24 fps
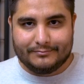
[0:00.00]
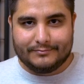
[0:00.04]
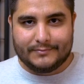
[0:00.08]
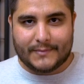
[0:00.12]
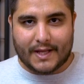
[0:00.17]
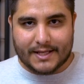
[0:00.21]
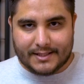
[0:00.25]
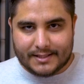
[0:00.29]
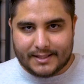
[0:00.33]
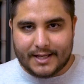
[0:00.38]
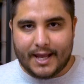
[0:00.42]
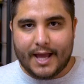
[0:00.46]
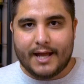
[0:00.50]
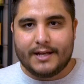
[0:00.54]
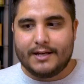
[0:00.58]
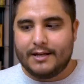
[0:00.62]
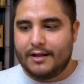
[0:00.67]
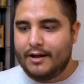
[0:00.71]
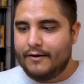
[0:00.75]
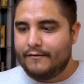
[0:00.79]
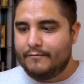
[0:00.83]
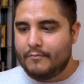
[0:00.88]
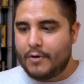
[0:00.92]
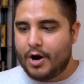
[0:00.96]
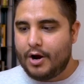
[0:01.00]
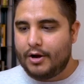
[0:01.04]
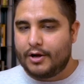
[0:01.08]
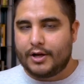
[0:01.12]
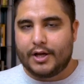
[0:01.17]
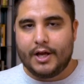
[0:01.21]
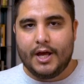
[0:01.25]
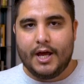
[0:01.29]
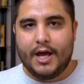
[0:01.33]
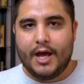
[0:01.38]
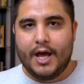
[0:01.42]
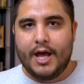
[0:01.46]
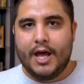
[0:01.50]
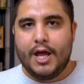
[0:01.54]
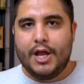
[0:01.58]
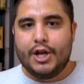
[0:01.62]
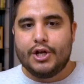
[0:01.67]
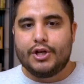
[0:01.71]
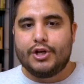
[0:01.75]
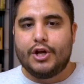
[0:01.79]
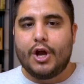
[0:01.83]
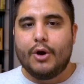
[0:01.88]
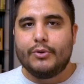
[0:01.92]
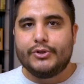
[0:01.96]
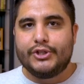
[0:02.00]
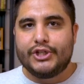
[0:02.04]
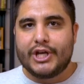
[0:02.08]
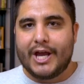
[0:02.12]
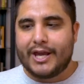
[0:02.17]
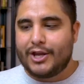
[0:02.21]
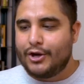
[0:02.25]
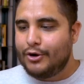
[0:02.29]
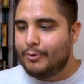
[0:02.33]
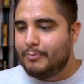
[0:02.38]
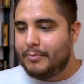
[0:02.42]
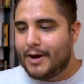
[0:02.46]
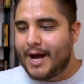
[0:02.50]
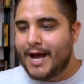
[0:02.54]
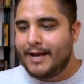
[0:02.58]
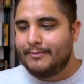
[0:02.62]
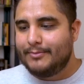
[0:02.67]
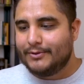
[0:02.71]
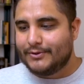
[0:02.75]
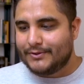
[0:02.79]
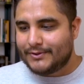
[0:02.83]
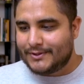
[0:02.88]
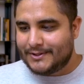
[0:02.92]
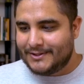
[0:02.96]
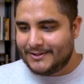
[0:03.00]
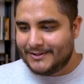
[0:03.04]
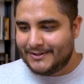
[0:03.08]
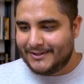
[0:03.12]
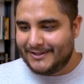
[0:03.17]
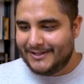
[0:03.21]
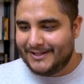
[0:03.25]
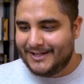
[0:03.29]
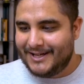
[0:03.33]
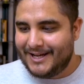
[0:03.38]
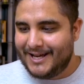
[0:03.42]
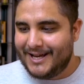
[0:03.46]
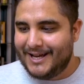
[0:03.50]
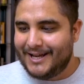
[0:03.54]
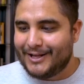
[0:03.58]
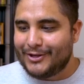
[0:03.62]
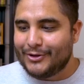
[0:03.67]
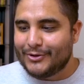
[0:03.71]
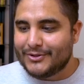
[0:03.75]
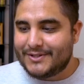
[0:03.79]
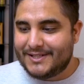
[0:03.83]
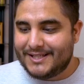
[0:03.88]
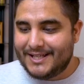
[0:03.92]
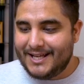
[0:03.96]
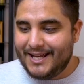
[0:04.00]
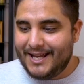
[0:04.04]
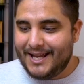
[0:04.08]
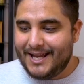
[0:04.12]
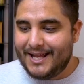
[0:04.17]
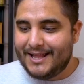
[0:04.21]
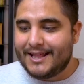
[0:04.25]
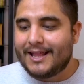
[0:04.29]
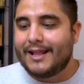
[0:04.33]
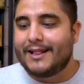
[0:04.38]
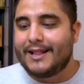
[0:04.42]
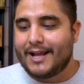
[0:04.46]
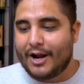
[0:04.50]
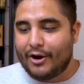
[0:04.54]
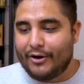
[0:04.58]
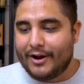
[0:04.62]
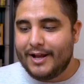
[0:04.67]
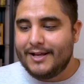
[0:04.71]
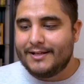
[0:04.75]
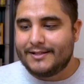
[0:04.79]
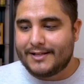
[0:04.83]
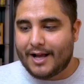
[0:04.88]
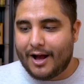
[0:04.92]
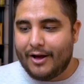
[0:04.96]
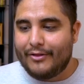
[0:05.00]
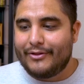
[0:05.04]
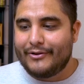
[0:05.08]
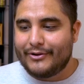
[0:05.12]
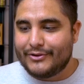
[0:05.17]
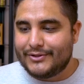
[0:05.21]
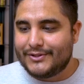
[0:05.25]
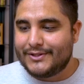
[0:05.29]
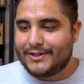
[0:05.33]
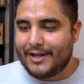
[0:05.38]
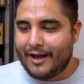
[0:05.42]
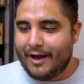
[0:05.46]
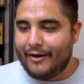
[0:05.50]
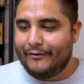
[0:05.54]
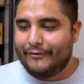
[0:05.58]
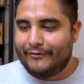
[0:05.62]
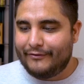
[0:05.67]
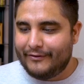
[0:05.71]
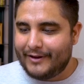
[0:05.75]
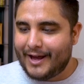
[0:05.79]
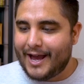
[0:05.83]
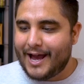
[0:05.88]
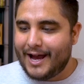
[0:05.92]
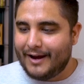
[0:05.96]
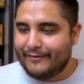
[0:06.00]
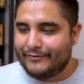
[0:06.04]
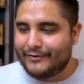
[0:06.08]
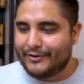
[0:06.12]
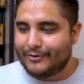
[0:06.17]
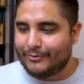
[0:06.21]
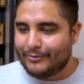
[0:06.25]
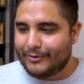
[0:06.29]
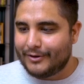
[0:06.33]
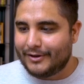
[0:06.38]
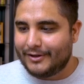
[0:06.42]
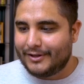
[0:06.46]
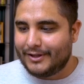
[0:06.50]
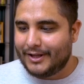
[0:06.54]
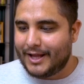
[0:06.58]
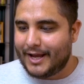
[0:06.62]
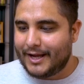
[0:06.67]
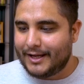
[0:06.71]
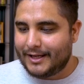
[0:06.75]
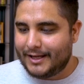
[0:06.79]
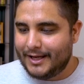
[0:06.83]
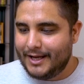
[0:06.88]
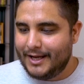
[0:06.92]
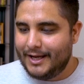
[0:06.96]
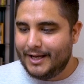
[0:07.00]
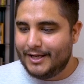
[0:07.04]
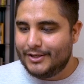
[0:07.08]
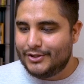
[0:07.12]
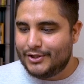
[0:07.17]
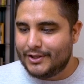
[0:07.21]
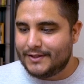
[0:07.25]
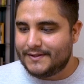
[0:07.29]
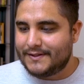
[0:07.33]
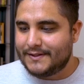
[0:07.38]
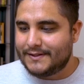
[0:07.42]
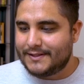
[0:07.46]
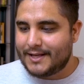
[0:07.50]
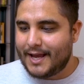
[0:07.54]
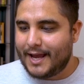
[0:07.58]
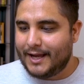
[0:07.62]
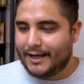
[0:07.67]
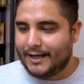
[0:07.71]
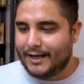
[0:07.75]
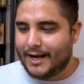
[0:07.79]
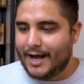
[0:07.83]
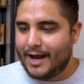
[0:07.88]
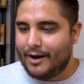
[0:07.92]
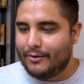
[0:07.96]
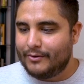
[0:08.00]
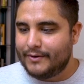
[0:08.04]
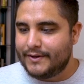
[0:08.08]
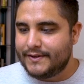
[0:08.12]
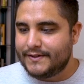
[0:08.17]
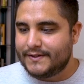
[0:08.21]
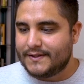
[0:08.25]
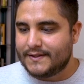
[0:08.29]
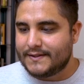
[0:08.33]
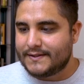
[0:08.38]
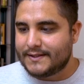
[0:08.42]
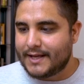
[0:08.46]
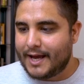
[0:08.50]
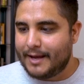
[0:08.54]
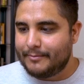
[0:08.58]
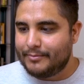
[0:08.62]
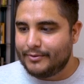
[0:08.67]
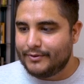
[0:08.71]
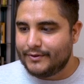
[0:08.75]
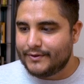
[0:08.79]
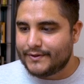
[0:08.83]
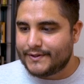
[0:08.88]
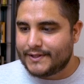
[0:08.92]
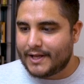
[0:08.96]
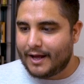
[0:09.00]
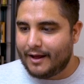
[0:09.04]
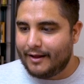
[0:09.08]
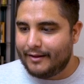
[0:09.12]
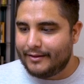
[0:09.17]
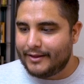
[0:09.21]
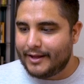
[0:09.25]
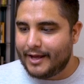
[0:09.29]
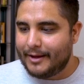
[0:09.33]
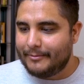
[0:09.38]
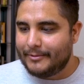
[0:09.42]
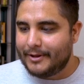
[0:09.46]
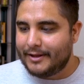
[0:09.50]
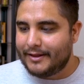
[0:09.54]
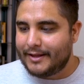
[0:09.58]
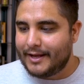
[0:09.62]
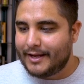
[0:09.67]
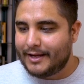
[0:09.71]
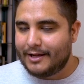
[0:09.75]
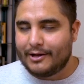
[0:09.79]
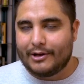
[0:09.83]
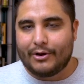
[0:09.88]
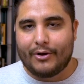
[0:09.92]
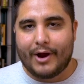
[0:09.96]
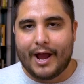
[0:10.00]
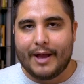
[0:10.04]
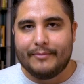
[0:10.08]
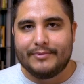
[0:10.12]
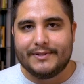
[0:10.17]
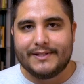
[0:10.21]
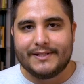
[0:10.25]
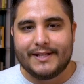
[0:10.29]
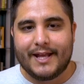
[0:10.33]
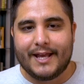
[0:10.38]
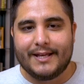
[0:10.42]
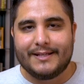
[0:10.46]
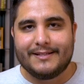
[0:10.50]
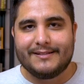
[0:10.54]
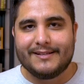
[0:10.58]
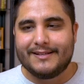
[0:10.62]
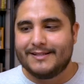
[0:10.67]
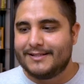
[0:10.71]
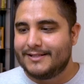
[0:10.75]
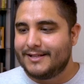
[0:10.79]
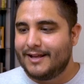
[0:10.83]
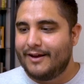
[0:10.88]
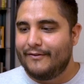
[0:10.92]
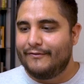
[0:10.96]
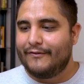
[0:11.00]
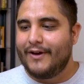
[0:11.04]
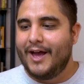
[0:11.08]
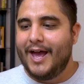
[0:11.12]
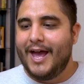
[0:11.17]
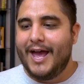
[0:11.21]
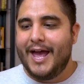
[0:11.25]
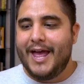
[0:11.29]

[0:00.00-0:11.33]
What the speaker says: That's the ending of Mark. Go check your Bibles. You'll see that there is other stuff afterward, like Jesus hanging out with his disciples, telling them that they could grab snakes and stuff.